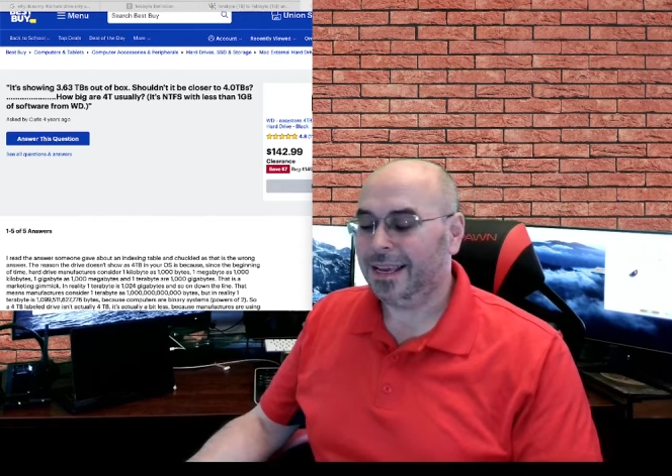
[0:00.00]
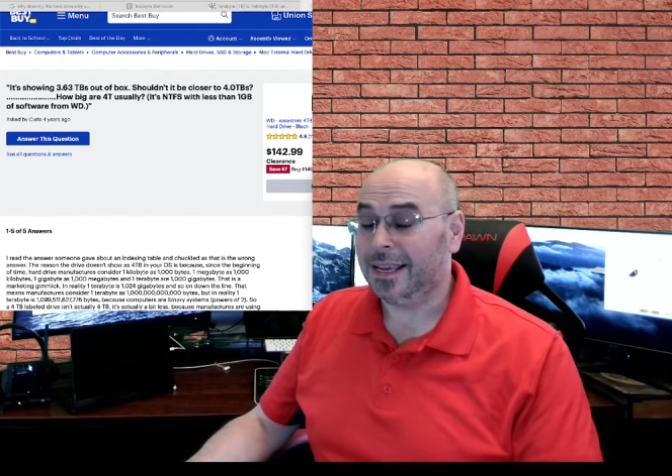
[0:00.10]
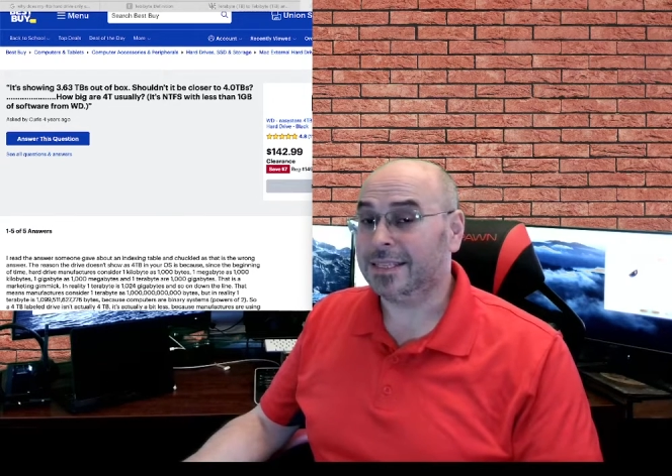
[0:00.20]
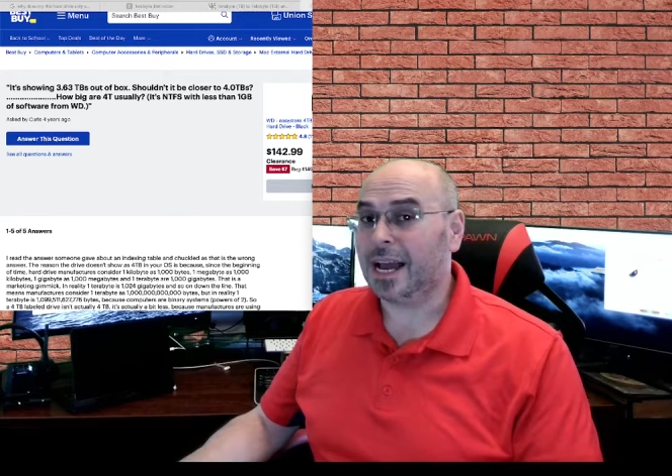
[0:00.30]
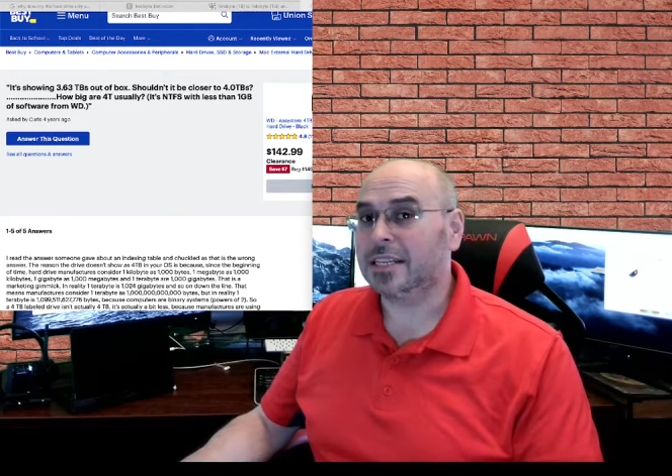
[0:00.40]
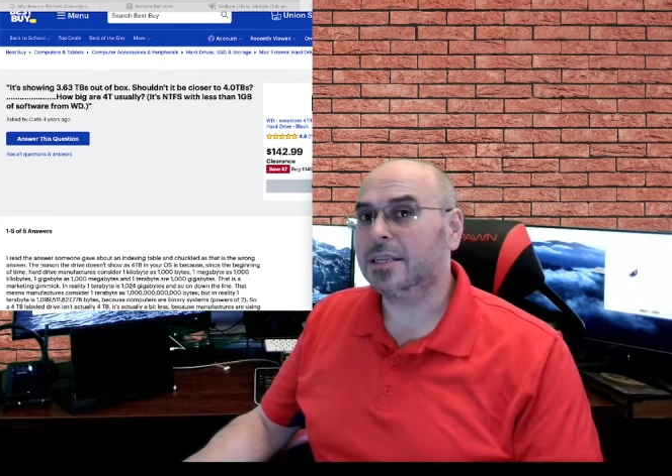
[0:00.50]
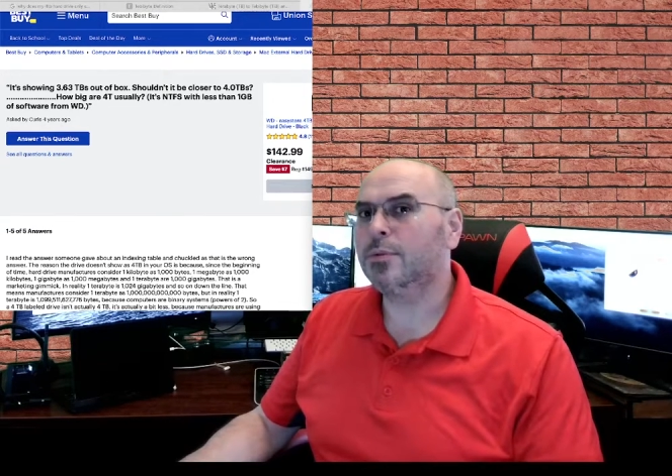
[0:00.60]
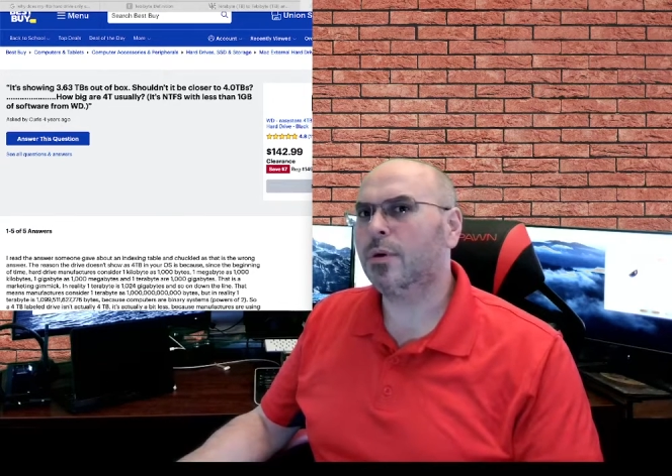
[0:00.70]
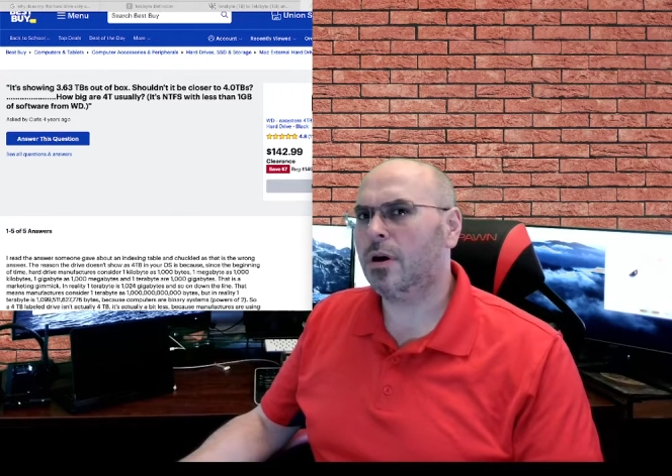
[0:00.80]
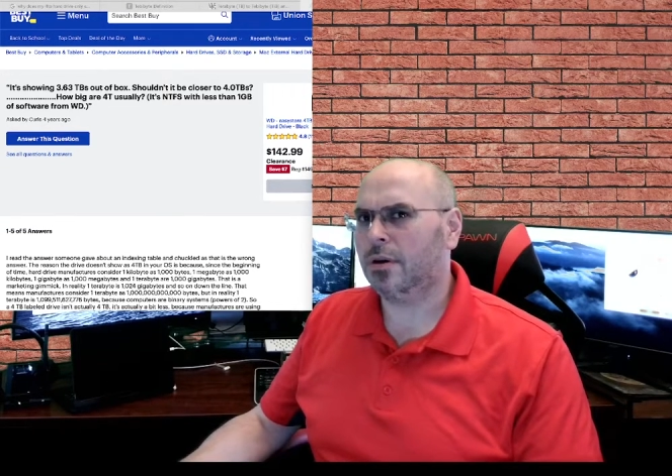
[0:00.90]
He's actually
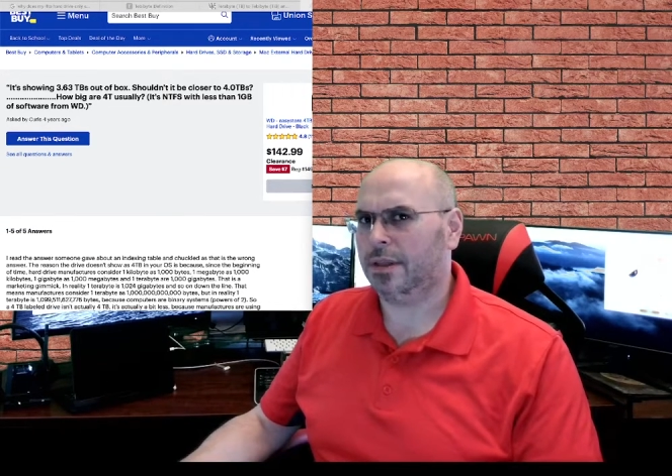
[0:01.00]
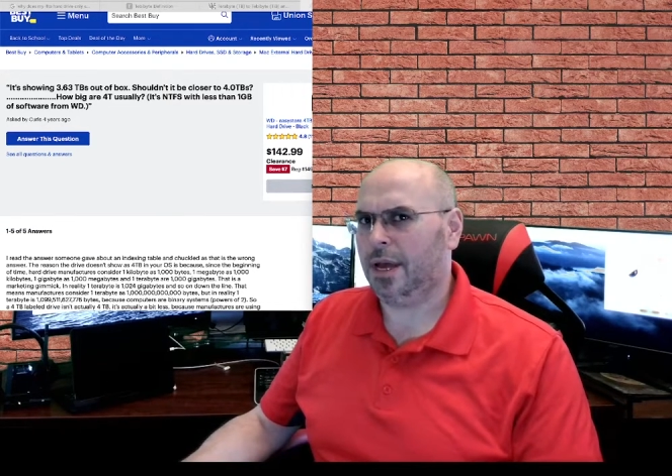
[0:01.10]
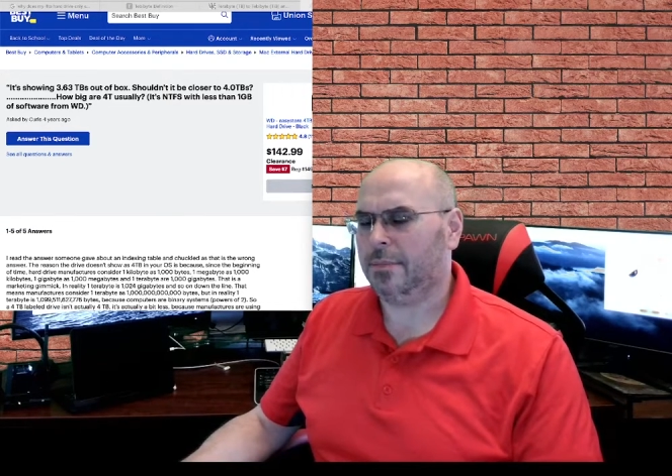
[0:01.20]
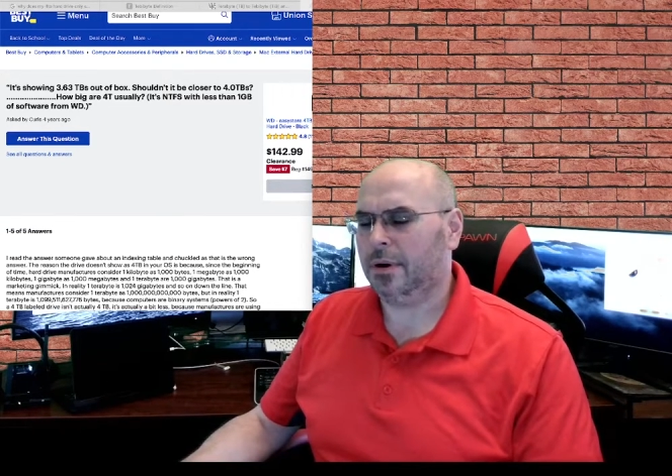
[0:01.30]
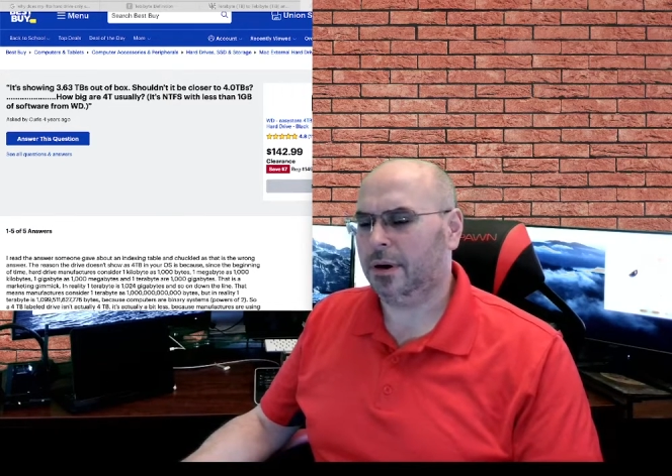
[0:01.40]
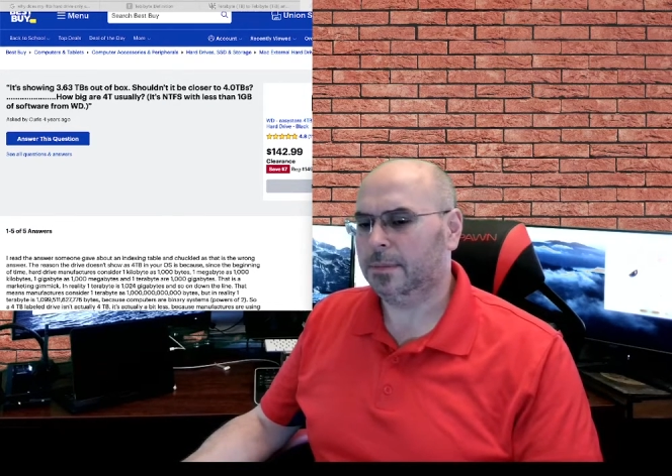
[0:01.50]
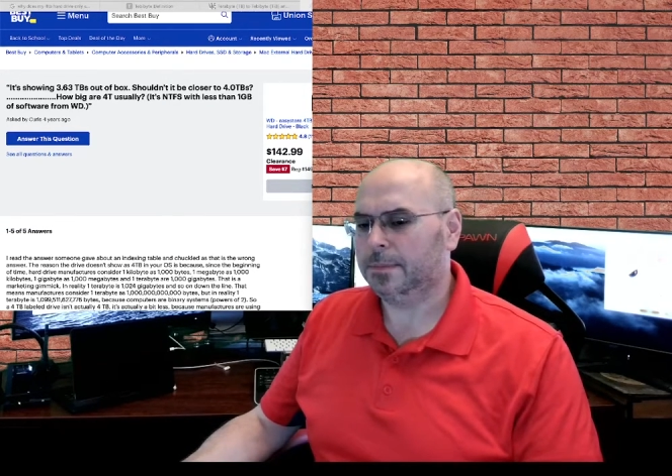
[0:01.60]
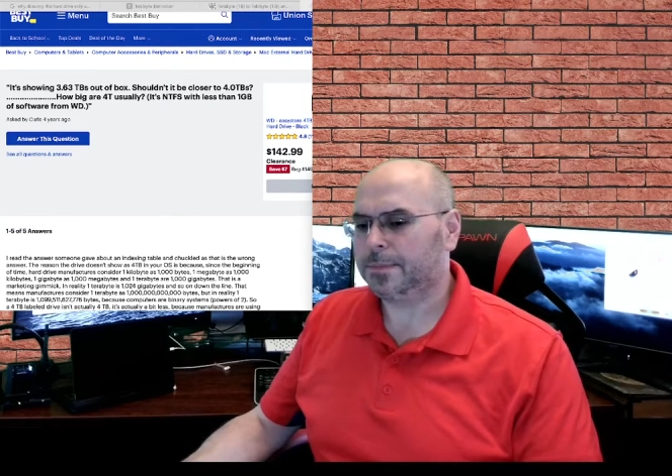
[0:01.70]
wrong on that part,